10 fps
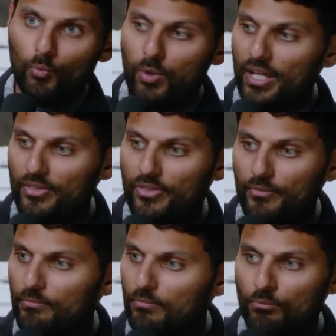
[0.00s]

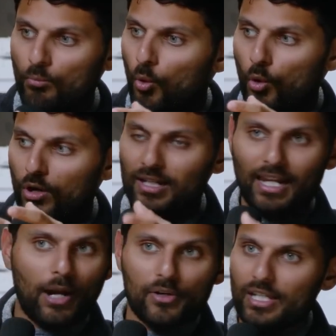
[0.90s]
with more
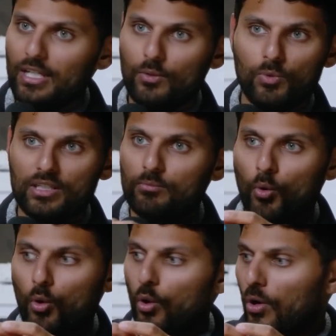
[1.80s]
clarity, with
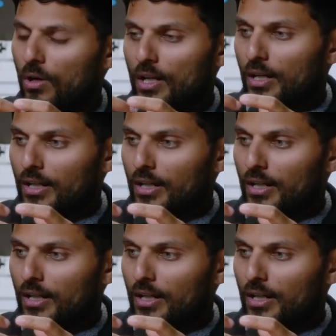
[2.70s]
more